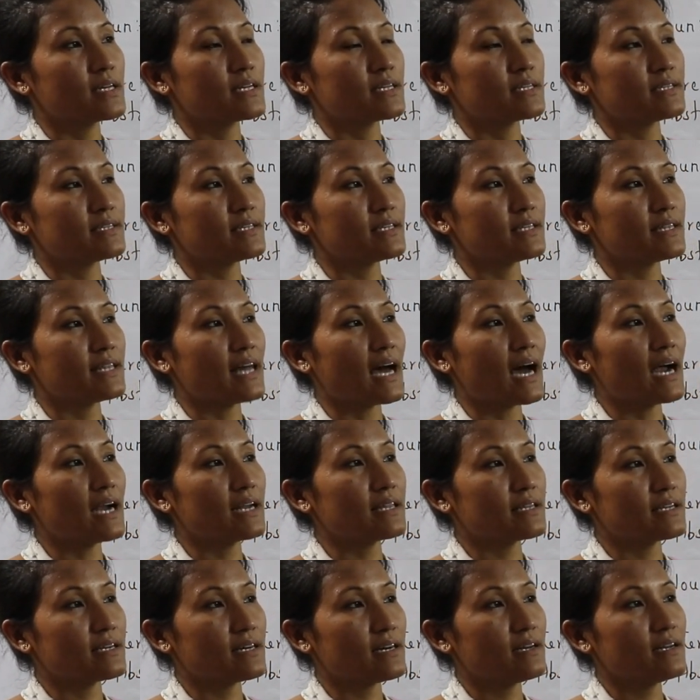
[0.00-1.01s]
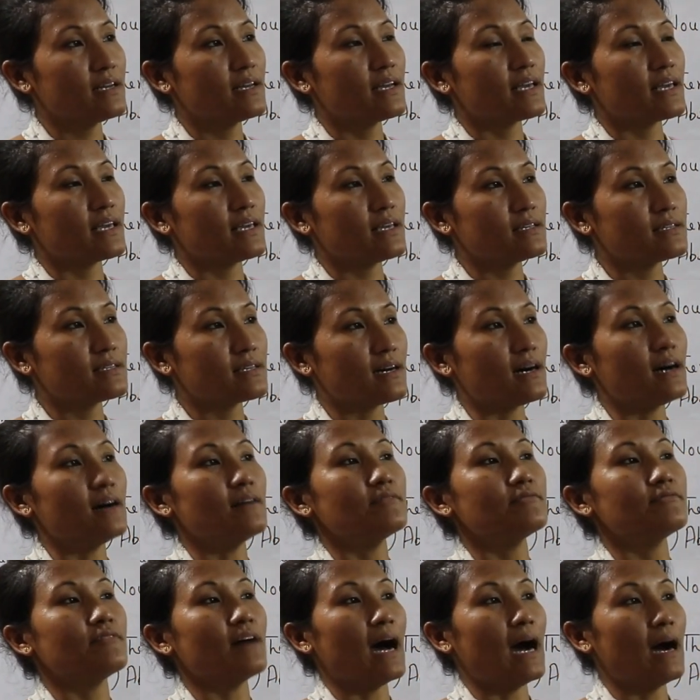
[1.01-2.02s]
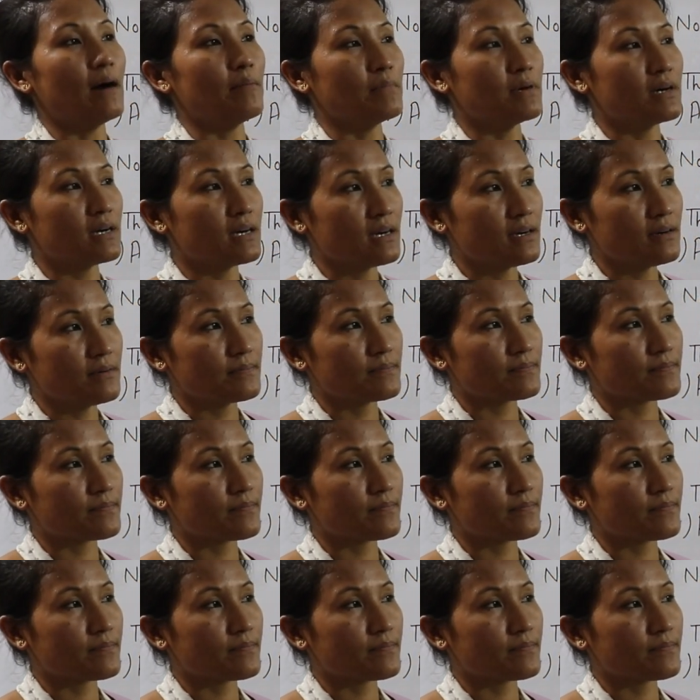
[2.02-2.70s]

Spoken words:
Siddhartha is a farmer.